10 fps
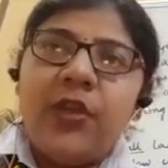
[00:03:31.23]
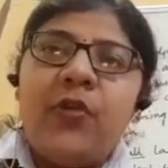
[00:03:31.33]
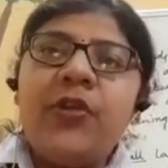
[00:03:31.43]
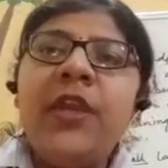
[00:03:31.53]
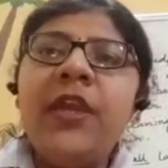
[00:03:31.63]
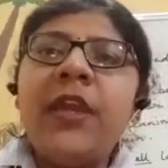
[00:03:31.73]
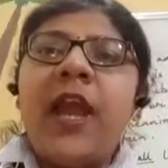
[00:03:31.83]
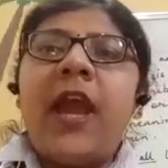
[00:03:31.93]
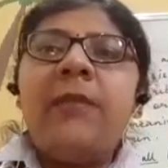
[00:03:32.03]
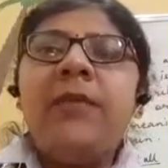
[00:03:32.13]
Okay,
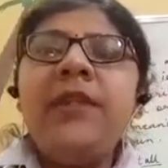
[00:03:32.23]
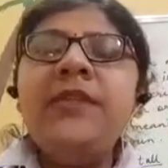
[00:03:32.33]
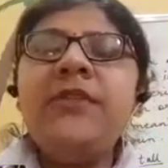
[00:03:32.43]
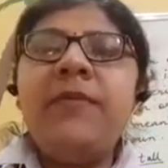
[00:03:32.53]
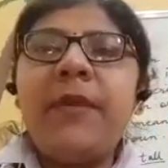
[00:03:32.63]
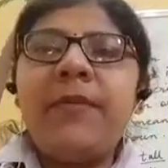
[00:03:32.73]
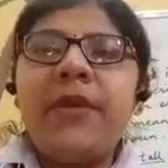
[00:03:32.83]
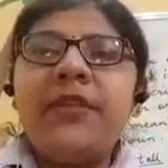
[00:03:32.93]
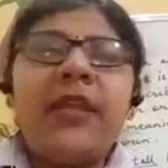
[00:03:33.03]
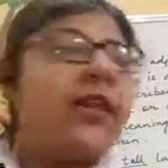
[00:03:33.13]
and please
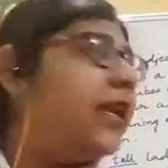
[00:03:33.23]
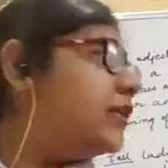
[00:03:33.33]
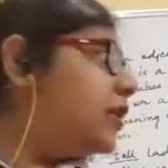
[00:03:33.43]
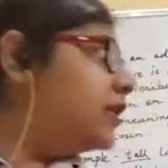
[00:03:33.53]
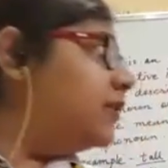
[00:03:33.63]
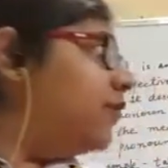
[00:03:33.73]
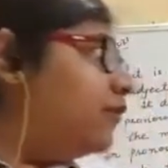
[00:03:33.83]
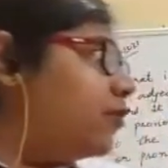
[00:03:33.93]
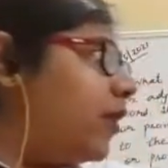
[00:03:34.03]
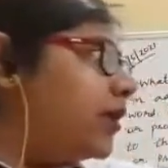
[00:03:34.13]
remember that adjective
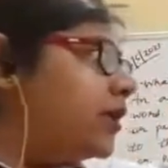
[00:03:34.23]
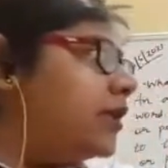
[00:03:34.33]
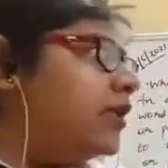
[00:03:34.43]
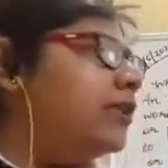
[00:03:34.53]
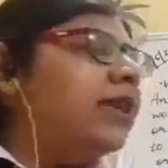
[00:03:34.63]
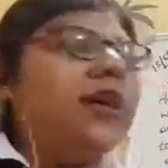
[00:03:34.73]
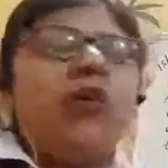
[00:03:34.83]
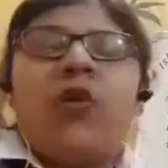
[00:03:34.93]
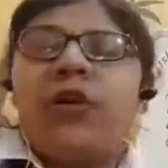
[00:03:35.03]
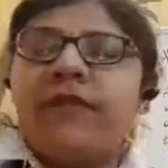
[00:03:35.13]
of quantity, they
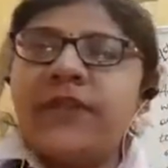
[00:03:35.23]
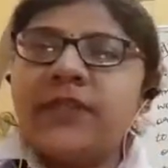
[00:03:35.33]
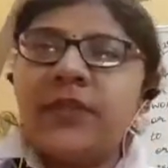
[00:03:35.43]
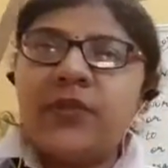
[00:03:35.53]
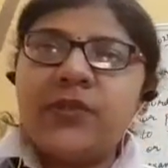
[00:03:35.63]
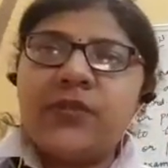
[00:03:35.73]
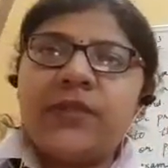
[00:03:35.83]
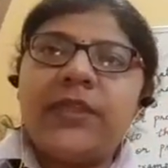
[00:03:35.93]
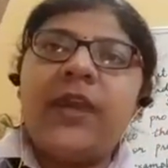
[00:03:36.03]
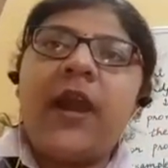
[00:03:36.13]
are always used
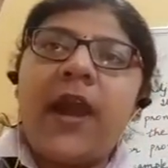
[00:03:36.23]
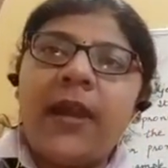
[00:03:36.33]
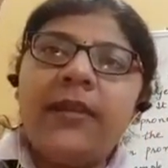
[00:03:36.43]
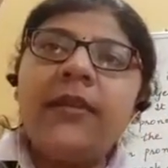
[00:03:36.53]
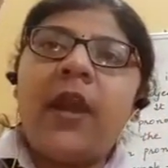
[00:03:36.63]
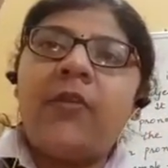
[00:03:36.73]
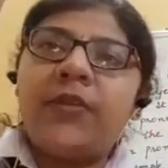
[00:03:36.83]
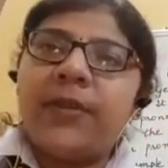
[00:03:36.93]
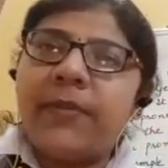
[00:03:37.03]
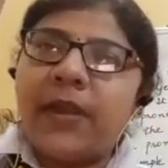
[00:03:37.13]
with the
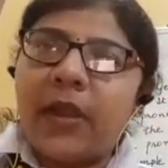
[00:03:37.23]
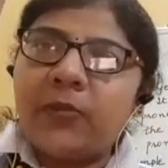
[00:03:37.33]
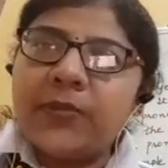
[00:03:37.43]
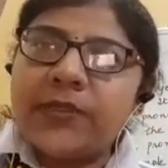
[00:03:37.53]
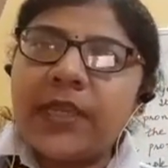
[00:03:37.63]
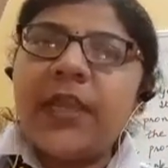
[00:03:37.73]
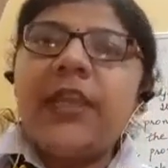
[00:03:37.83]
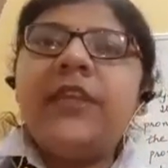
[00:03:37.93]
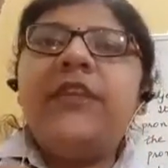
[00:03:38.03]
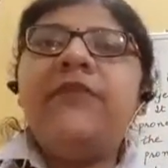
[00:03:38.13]
uncountable nouns.
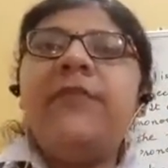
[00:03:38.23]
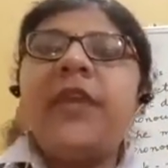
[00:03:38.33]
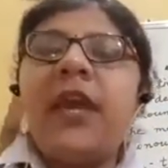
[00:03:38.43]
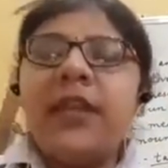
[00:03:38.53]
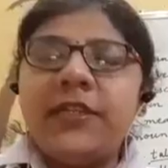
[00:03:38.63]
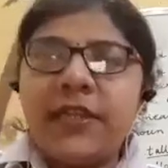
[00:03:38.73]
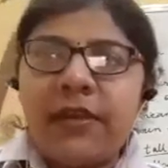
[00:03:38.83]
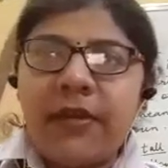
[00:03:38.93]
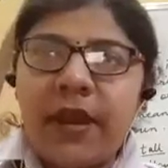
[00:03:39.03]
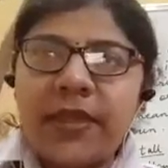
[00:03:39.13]
Give me a
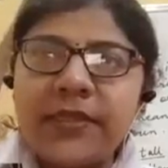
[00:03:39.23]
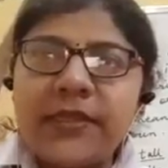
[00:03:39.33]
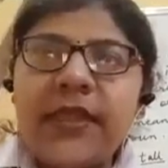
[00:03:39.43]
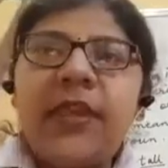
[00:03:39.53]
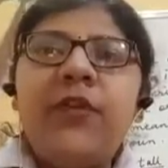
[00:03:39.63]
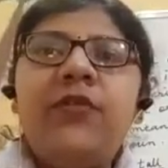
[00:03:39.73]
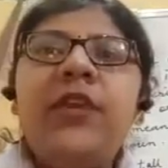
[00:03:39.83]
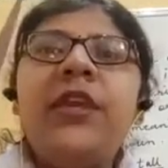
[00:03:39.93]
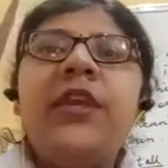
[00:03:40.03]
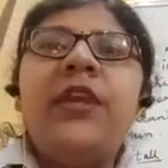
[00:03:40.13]
little rice.
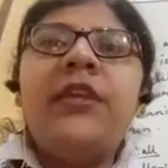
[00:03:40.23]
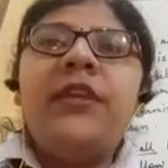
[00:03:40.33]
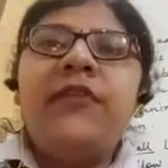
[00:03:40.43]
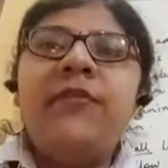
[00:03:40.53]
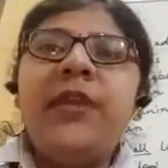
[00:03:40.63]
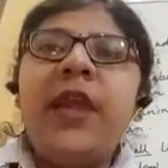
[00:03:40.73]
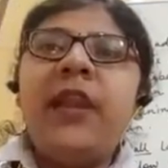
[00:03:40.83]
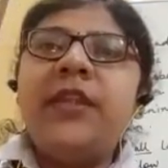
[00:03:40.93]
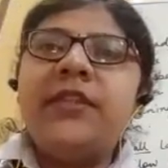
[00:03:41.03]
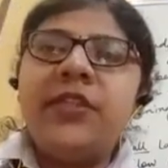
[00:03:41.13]
Okay, give me
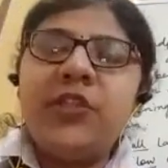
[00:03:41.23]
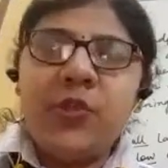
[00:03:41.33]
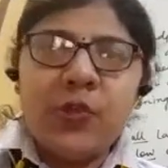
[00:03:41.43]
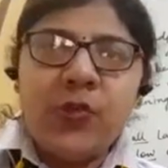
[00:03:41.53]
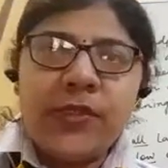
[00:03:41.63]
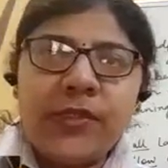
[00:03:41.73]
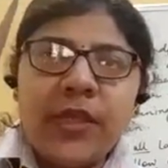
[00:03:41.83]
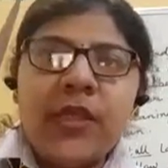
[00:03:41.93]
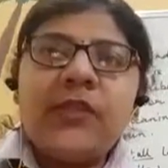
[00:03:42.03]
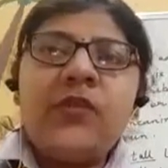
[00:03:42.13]
a little
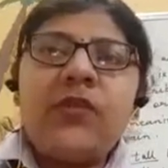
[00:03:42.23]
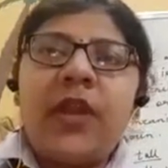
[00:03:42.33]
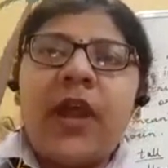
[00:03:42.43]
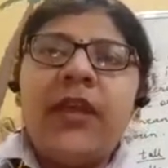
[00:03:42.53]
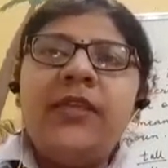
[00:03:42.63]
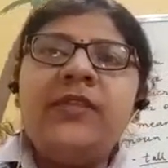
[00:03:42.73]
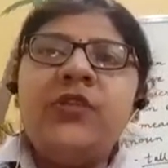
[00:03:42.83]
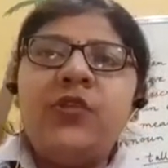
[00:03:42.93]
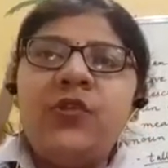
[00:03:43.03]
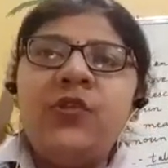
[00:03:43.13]
juice. So
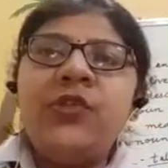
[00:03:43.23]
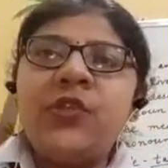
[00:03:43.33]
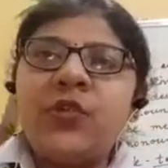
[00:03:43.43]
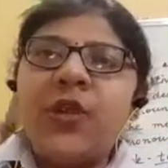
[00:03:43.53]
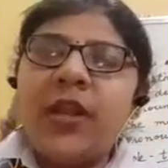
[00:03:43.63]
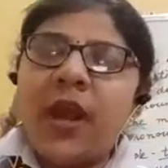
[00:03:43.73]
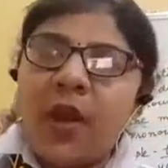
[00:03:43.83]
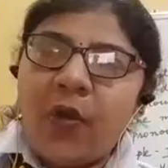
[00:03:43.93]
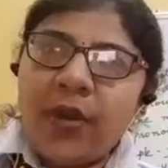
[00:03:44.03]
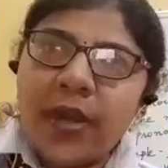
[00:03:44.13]
rice, juice, sugar,
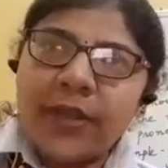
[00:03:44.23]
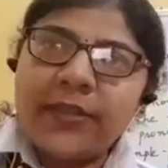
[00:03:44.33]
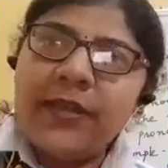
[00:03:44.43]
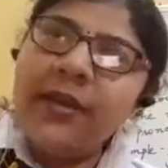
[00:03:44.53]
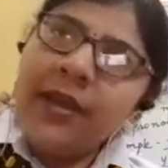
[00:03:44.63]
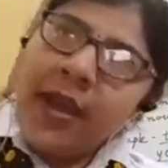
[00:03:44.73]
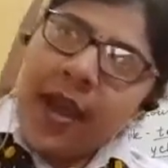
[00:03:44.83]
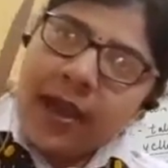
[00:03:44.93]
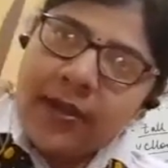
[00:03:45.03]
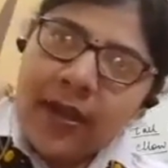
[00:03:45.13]
all are the
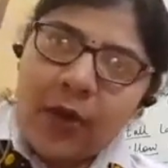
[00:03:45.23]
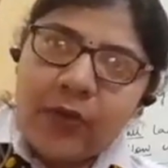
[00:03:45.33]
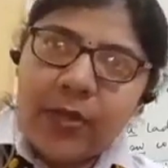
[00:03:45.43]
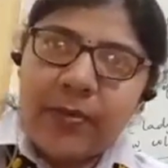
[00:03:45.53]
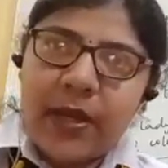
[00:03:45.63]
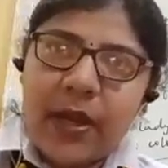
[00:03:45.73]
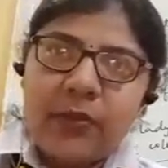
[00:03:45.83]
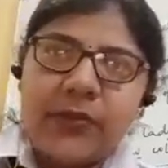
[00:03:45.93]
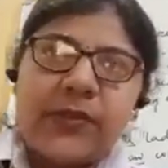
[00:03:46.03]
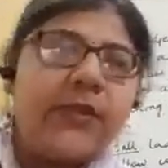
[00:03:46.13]
uncountable
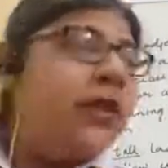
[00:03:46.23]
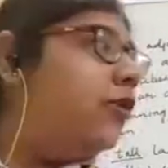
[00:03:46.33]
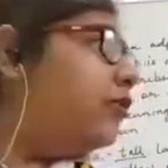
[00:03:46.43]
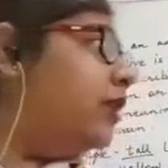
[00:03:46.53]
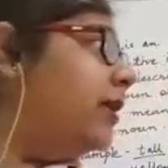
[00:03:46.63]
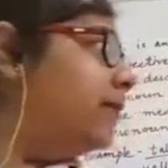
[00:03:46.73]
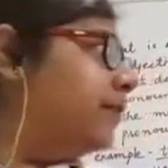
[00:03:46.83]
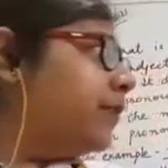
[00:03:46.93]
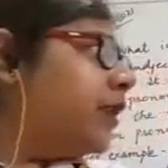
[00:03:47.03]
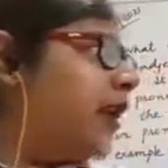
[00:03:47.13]
nouns. Okay,
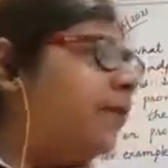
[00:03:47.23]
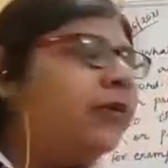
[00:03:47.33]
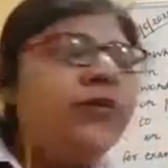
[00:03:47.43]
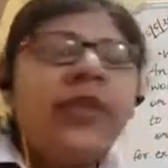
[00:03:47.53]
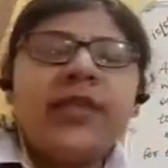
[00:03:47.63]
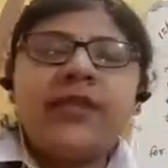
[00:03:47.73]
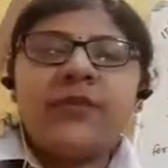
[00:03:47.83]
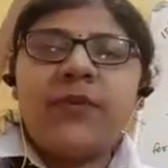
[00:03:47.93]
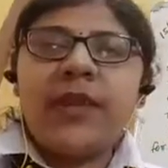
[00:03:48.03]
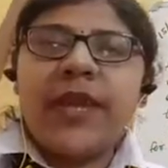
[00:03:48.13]
come to the
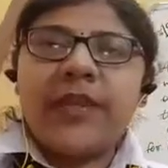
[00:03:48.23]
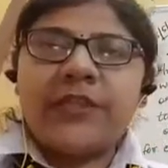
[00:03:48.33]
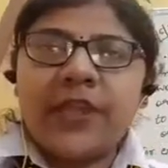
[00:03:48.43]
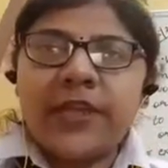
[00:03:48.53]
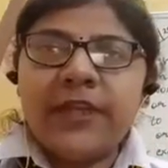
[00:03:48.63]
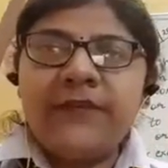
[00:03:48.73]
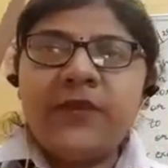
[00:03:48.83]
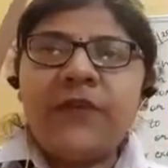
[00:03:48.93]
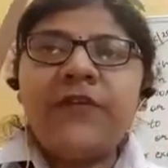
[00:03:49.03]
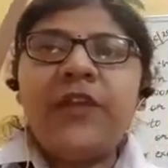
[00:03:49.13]
next one,
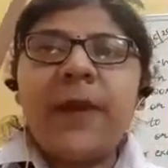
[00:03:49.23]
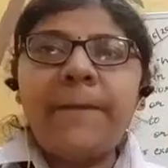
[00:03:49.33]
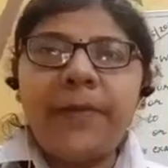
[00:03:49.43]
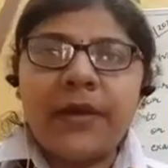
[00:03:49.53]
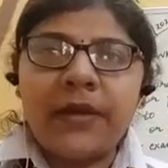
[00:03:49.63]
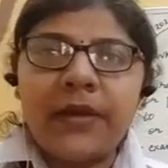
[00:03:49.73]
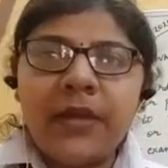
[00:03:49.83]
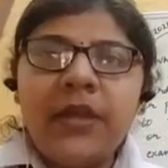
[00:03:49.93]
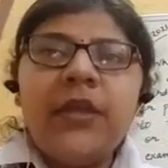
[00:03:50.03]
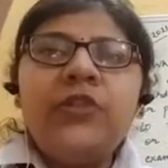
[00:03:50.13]
adjectives of number.
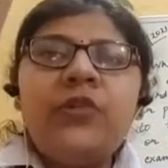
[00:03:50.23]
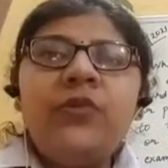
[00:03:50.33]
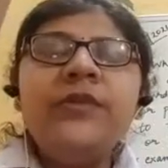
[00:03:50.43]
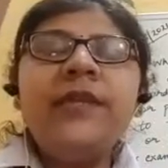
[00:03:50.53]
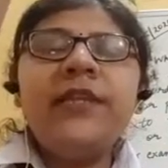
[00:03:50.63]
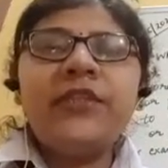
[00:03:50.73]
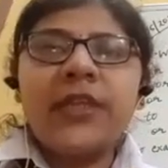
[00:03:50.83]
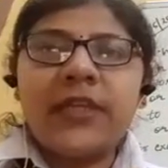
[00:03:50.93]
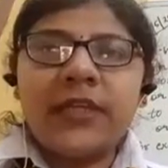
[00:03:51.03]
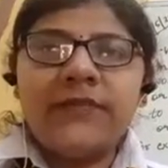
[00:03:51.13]
Those
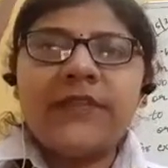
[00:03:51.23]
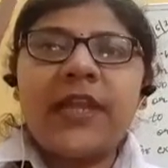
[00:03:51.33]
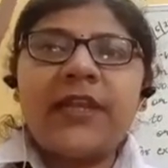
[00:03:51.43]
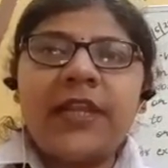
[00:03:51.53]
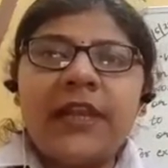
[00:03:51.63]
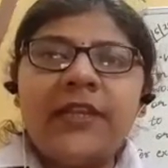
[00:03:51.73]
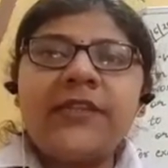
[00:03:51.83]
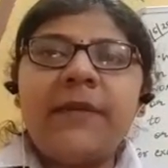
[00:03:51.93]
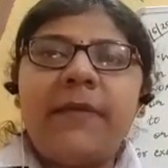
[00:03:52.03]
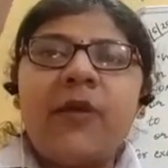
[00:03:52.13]
adjectives that tell
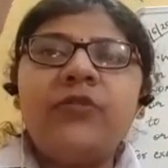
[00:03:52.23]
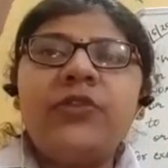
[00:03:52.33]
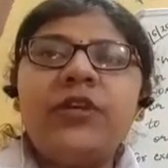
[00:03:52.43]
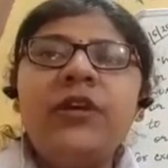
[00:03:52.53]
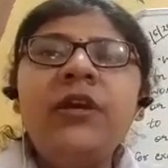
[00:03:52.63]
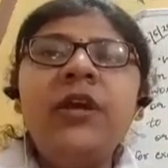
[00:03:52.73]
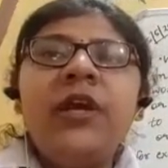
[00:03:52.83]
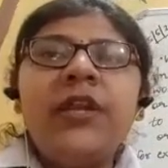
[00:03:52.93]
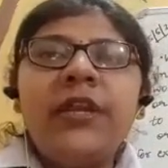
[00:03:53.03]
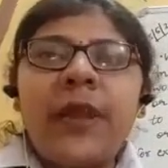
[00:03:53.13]
us about the
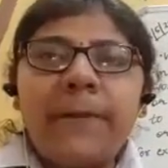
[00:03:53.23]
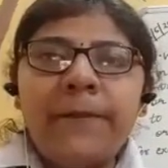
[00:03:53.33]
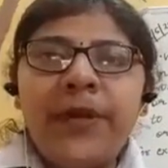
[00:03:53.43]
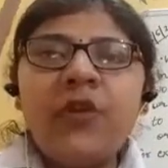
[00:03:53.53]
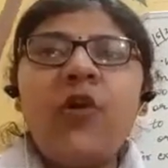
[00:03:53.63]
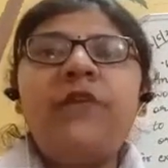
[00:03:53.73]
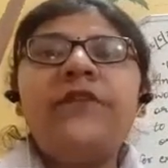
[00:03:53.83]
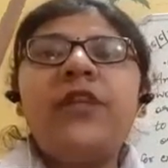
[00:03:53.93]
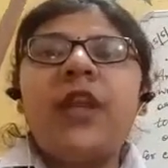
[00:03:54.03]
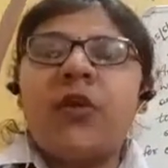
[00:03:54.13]
number
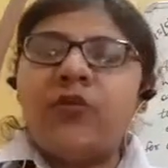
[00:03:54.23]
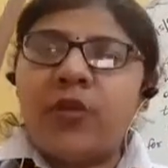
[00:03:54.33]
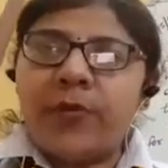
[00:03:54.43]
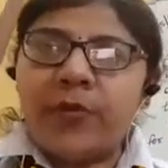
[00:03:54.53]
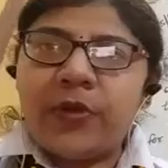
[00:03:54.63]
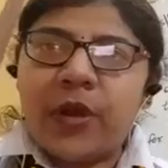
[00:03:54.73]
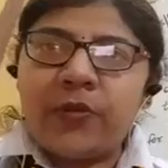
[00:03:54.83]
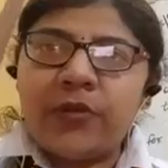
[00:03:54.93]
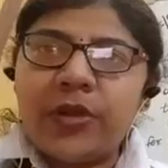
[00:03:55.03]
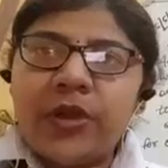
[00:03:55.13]
of the noun or
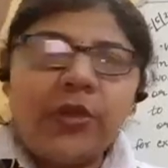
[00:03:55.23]
pronoun.